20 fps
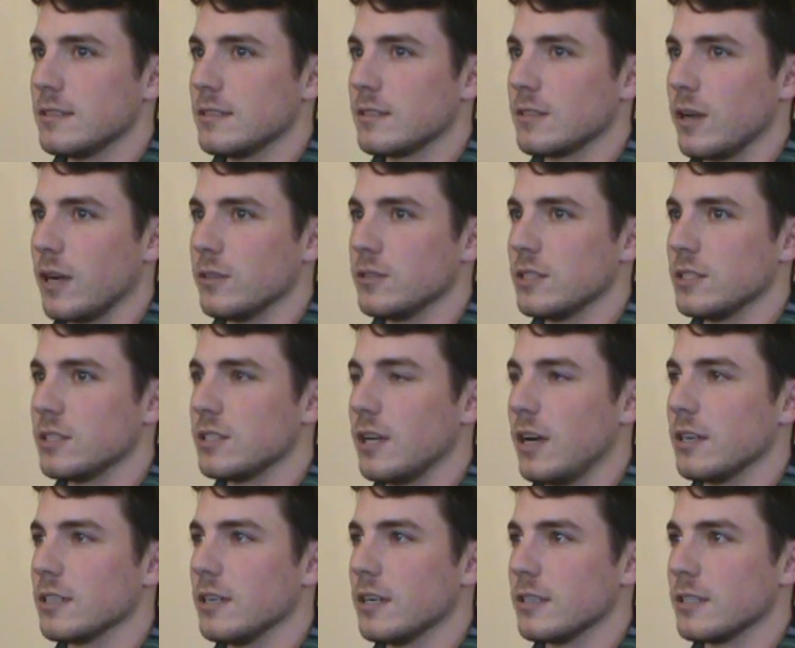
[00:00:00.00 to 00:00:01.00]
so I was a
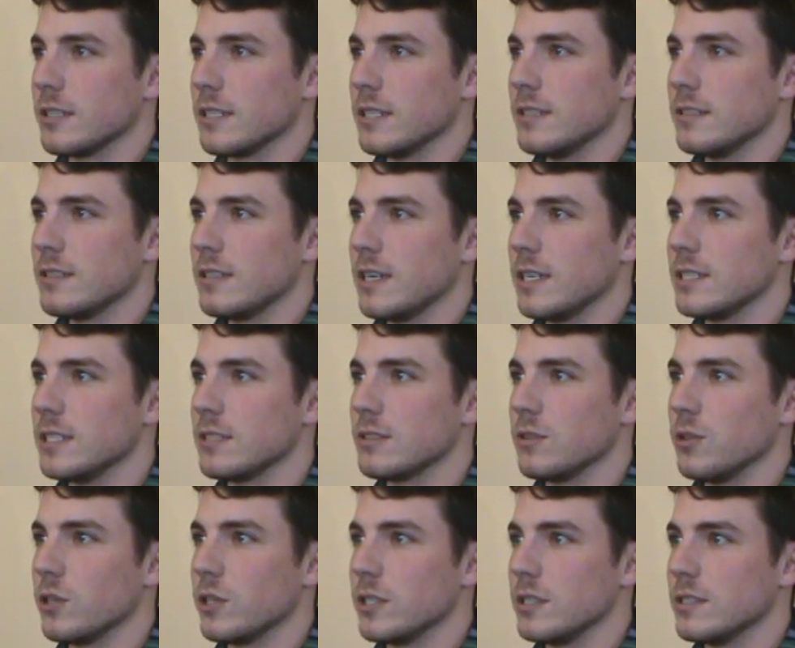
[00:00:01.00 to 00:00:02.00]
saw gunner, and I
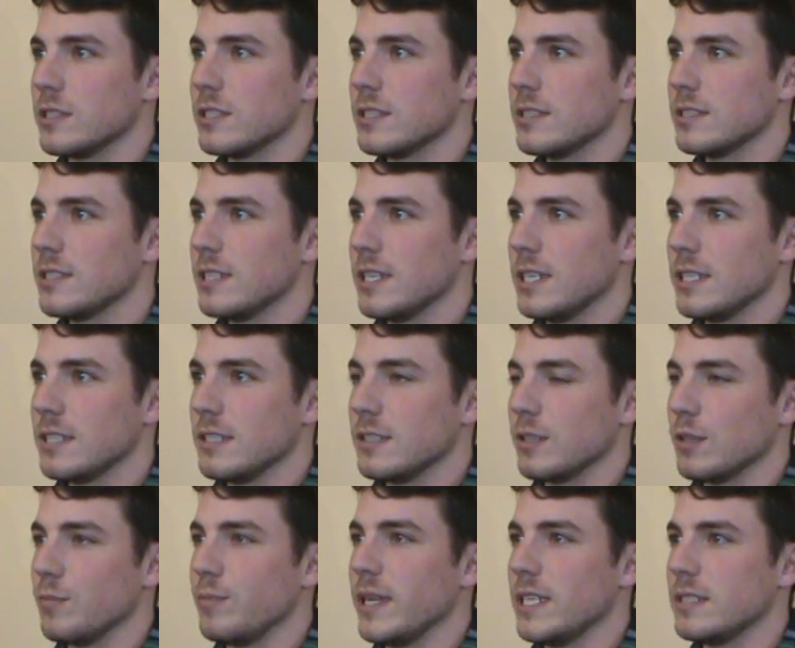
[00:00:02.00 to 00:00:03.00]
just learned, you
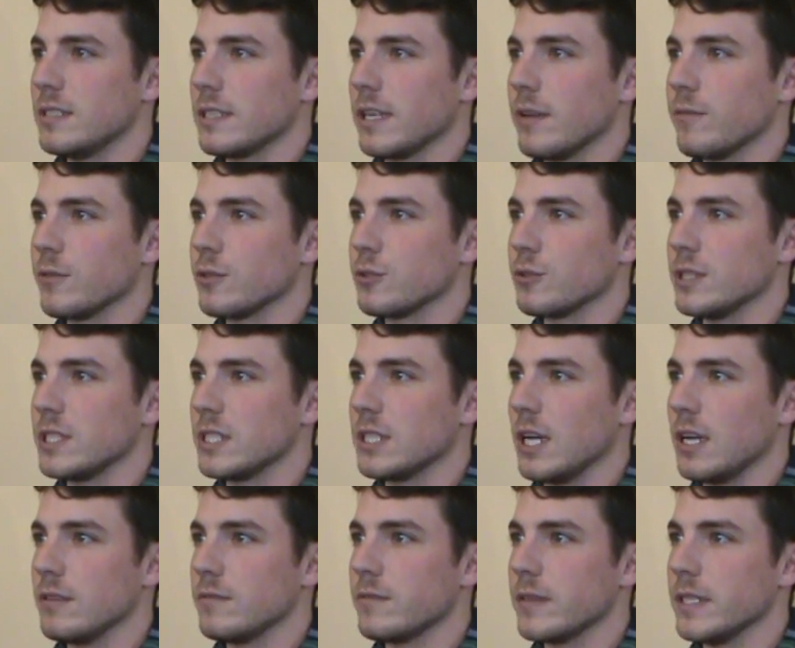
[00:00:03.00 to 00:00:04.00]
know, the basic infantry
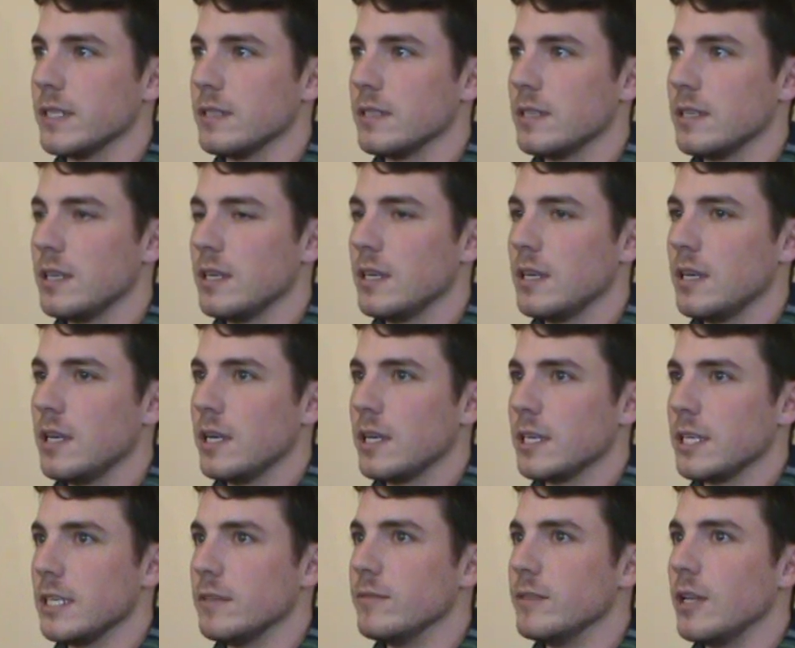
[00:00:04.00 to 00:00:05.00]
stuff. And
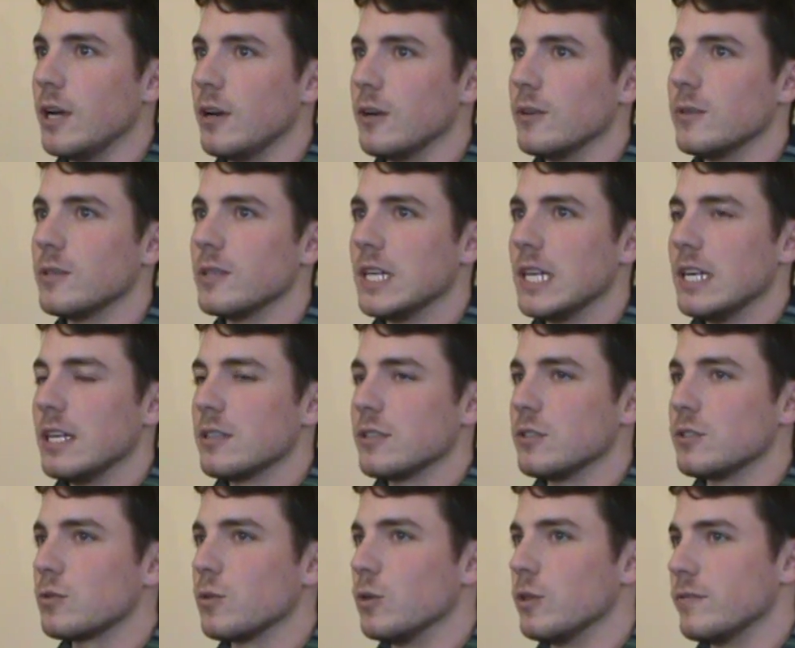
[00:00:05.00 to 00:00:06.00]
even though
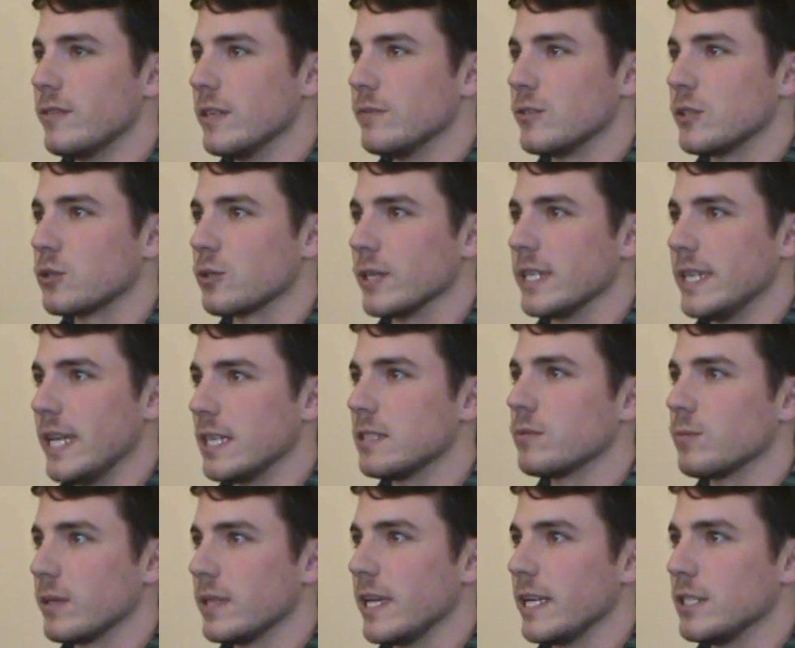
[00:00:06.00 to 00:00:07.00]
the School of Infantry,
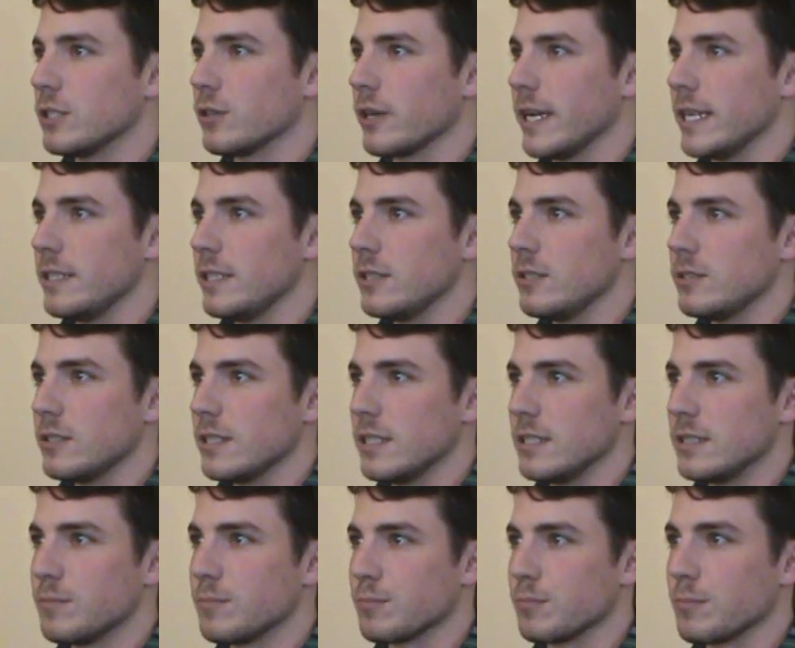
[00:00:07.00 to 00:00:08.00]
that's what they train you,
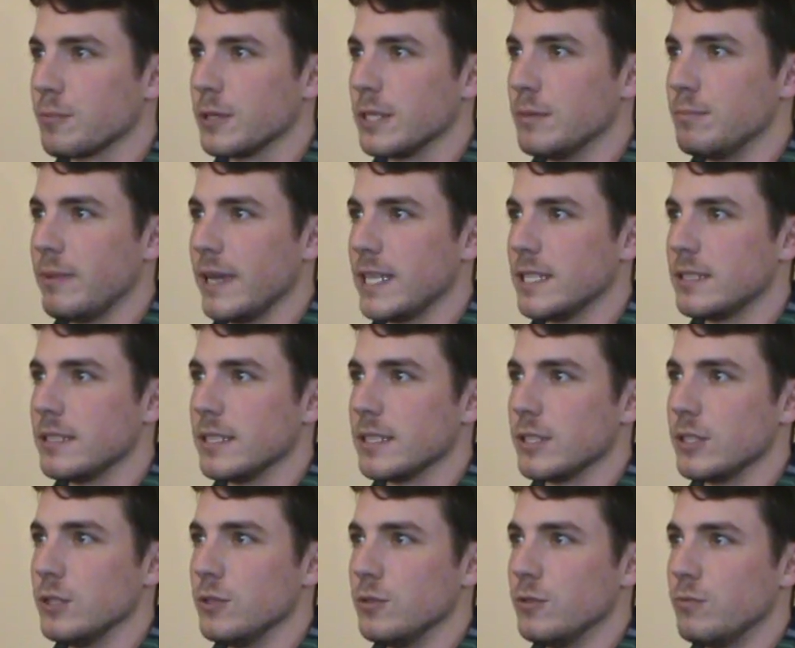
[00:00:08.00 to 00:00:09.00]
it's pretty
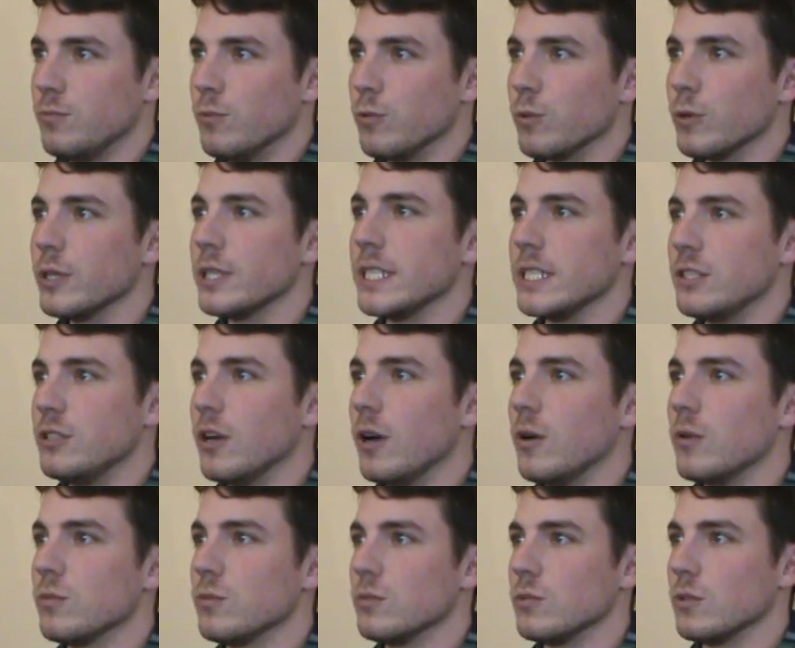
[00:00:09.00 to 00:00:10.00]
basic. You really
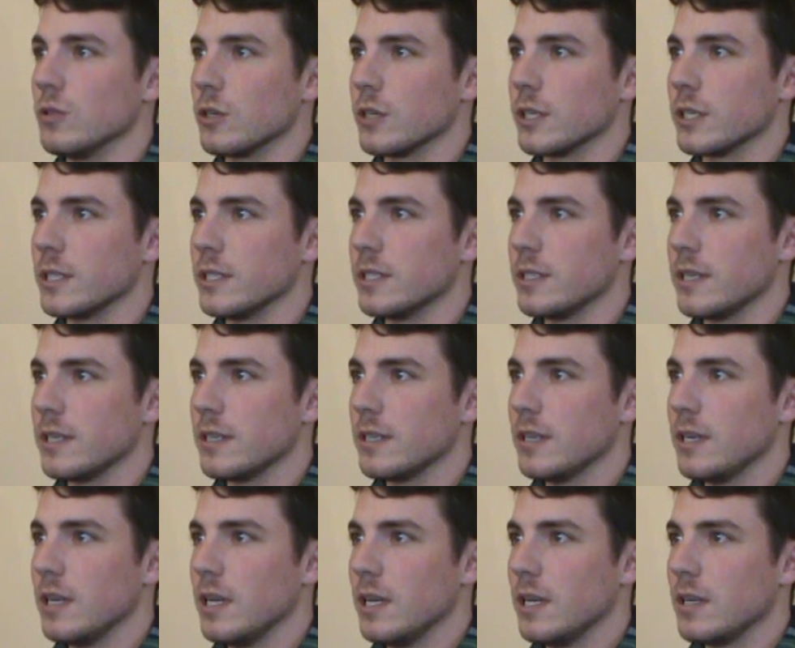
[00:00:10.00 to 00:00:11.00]
don't learn
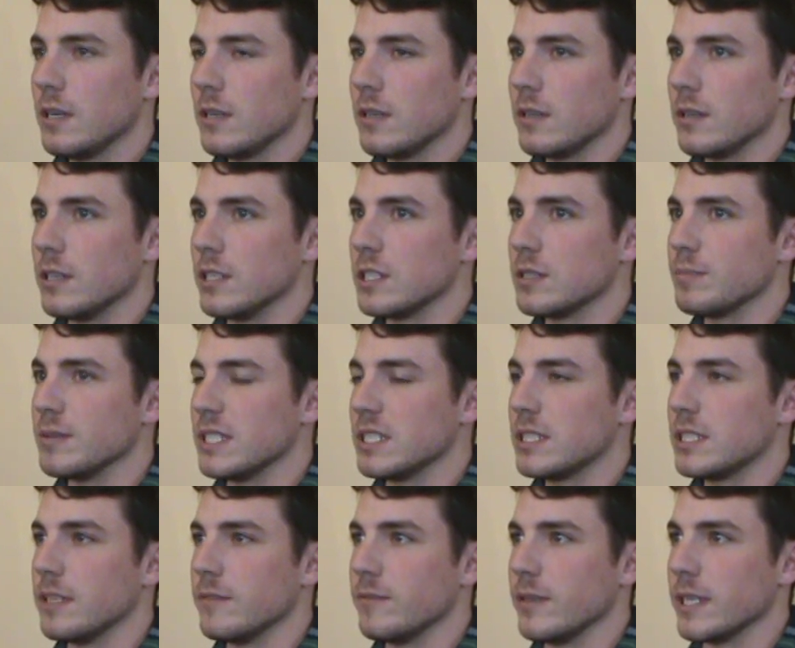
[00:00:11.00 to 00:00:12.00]
the
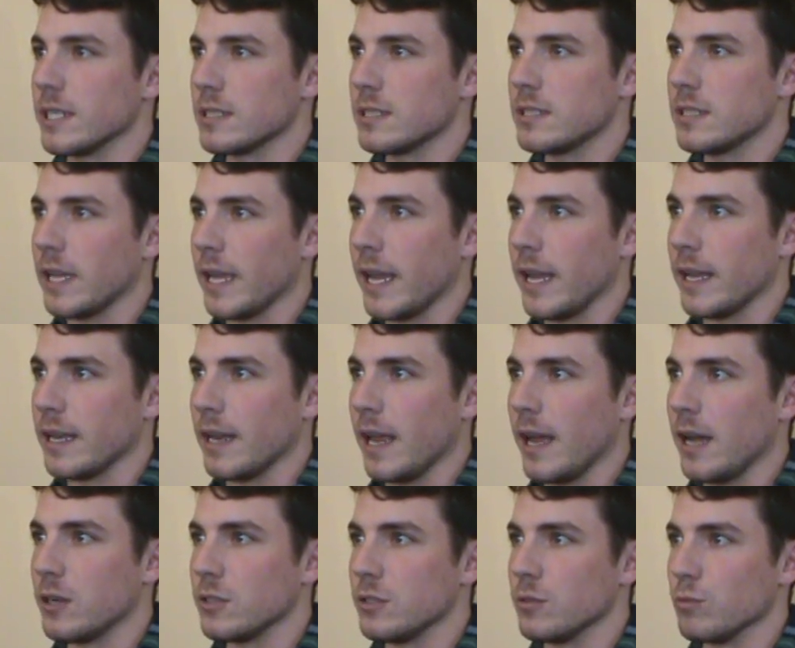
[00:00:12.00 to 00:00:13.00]
specifics and
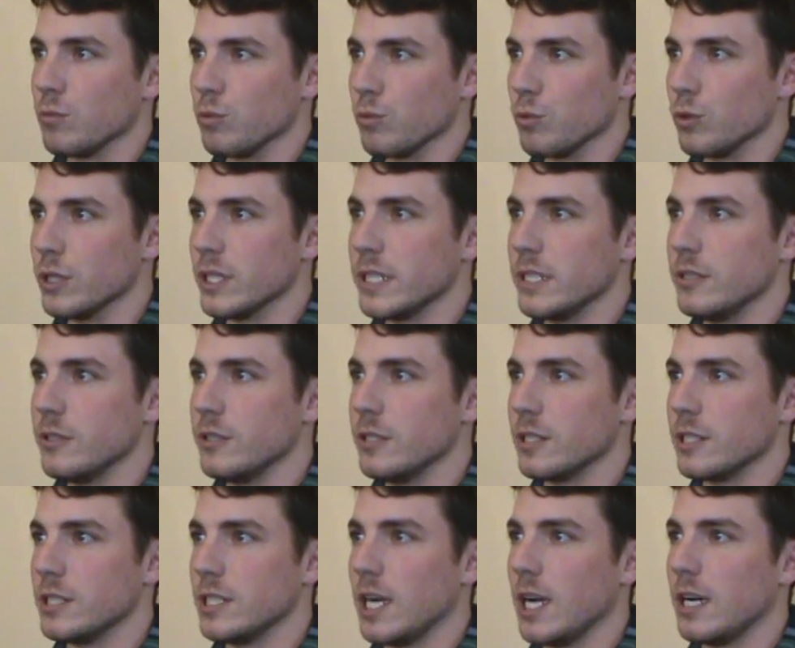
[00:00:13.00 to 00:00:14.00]
how to really do
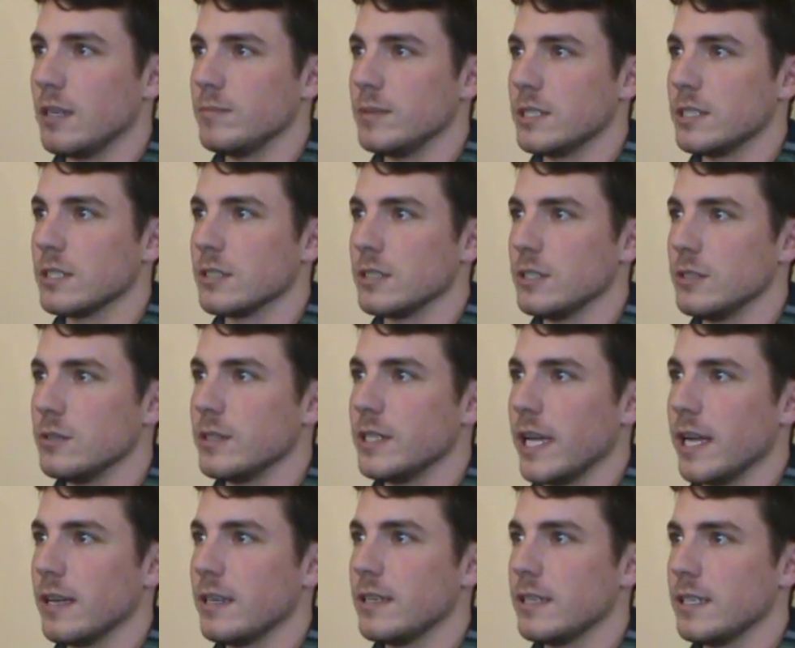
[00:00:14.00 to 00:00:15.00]
your job until you
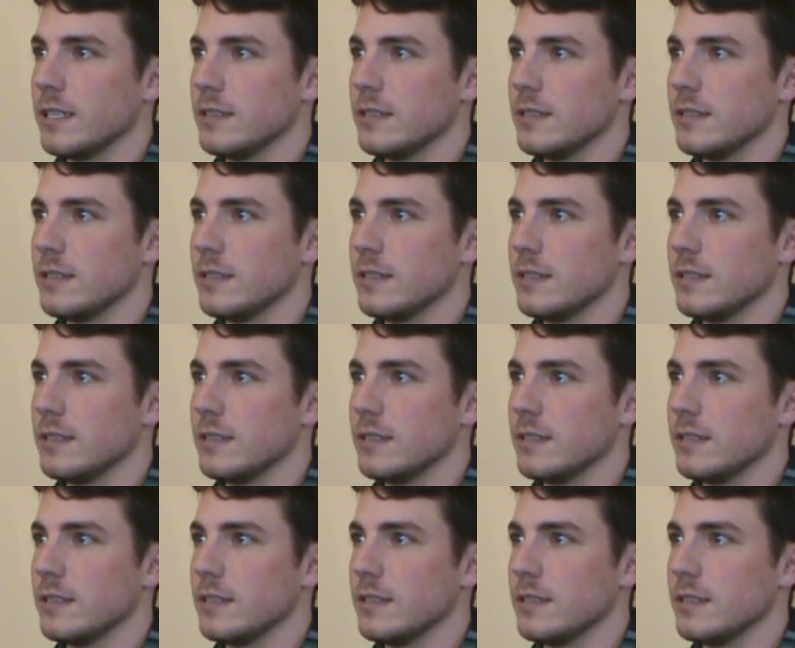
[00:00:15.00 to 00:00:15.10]
get